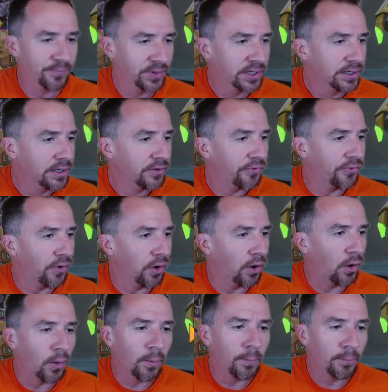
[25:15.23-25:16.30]

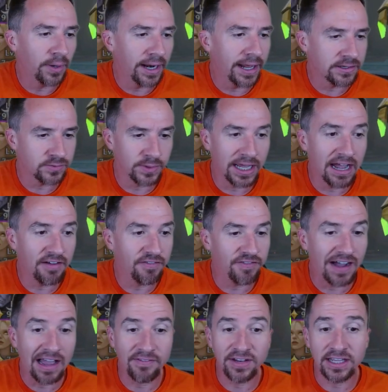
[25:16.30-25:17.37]
So, but as we have
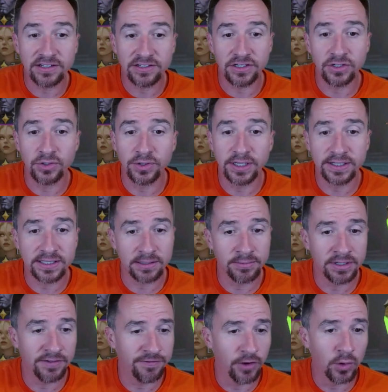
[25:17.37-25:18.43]
5 days to do this, I'm going to
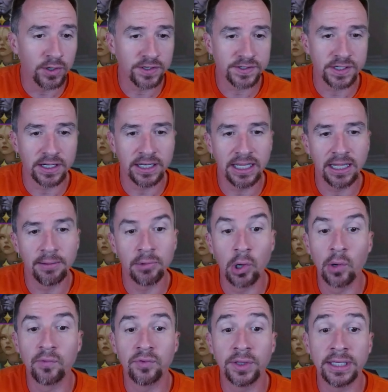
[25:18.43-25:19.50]
focus on him,
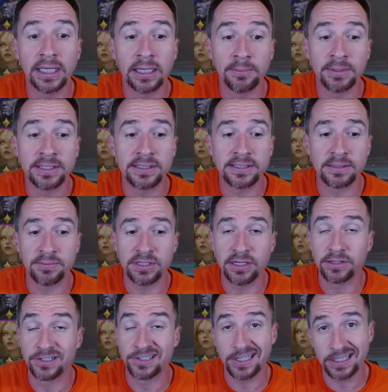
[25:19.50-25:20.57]
hopefully get him into some tier
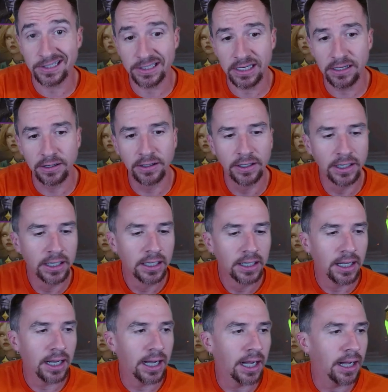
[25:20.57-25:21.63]
6 gear,
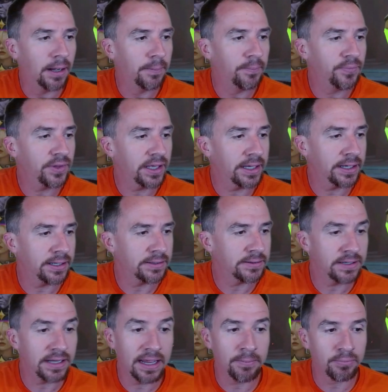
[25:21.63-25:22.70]

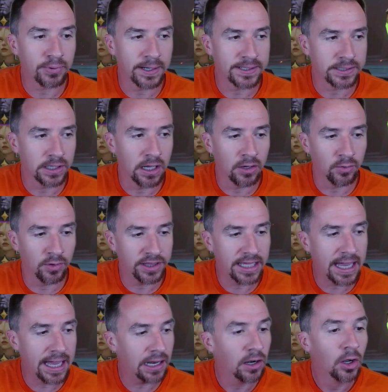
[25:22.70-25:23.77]
and press on with
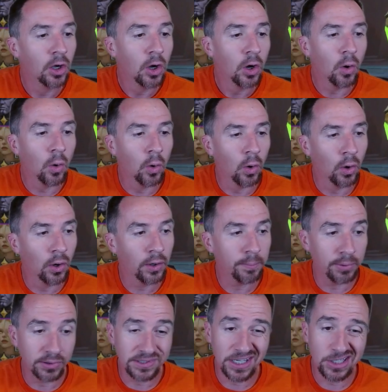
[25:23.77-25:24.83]
that, or
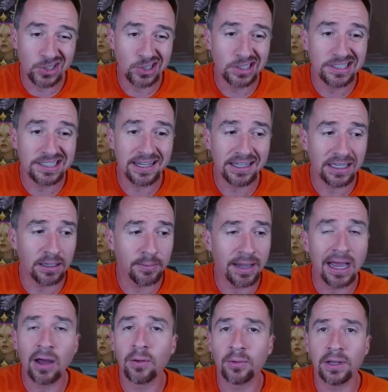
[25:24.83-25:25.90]
potentially take him
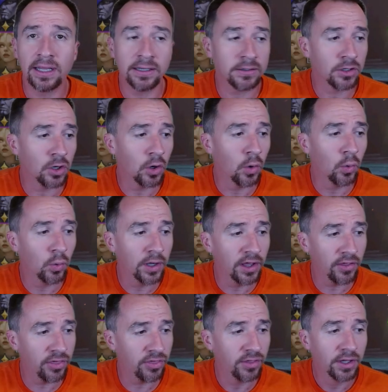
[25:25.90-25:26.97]
out and go
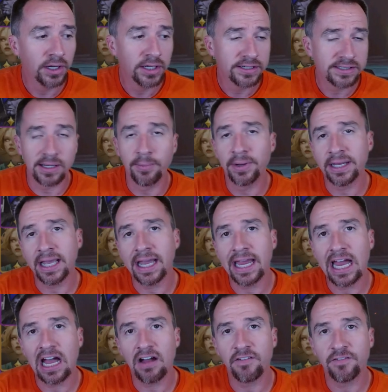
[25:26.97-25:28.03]
with somebody I
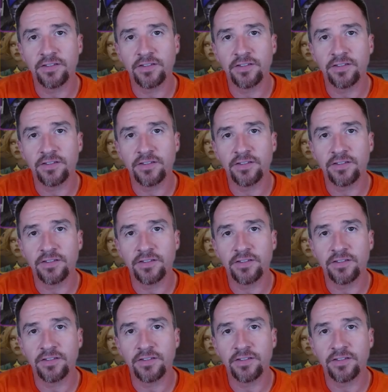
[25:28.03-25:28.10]
have